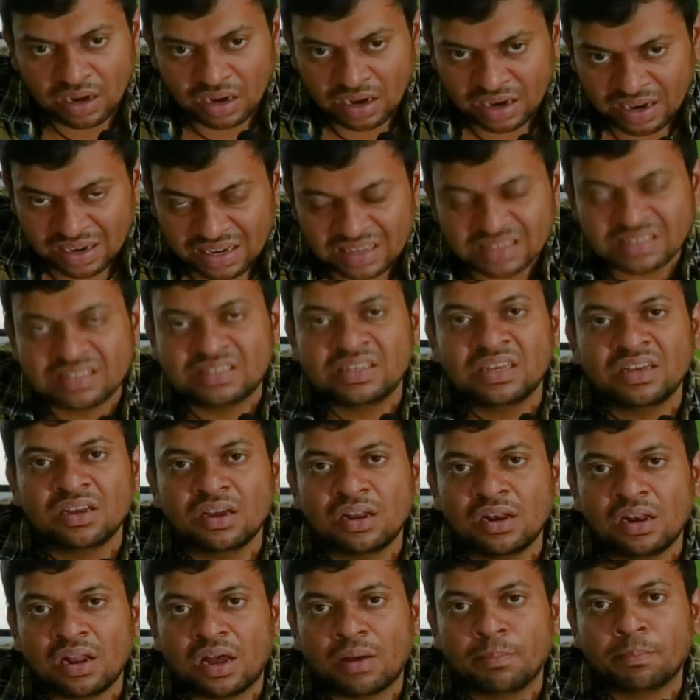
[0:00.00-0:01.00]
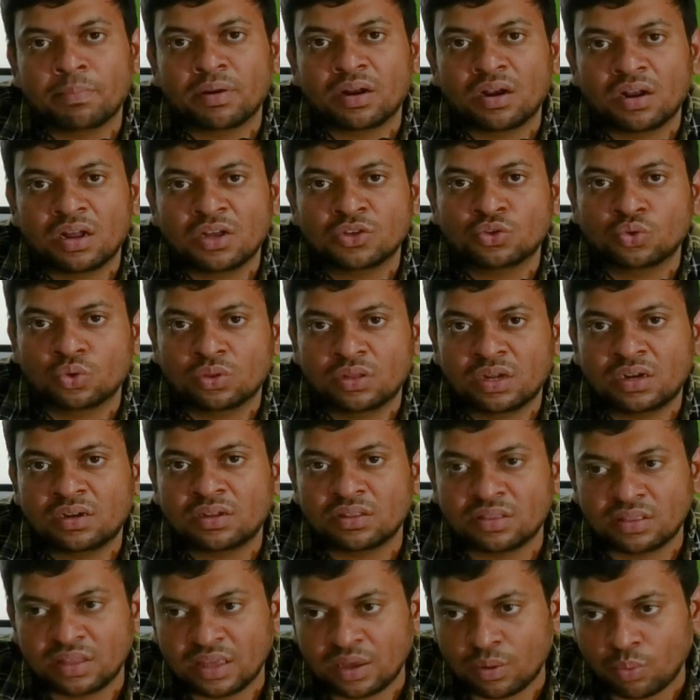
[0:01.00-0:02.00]
in a single umbrella so that
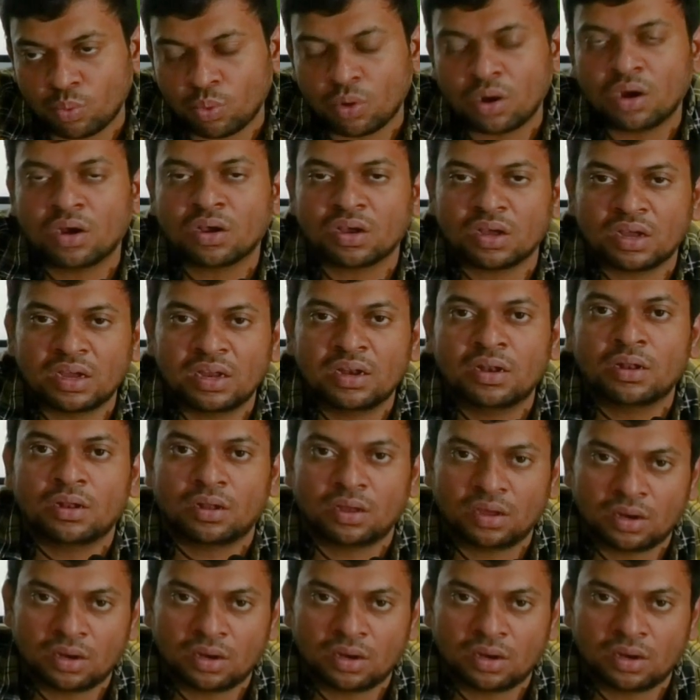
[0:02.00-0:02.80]
they work in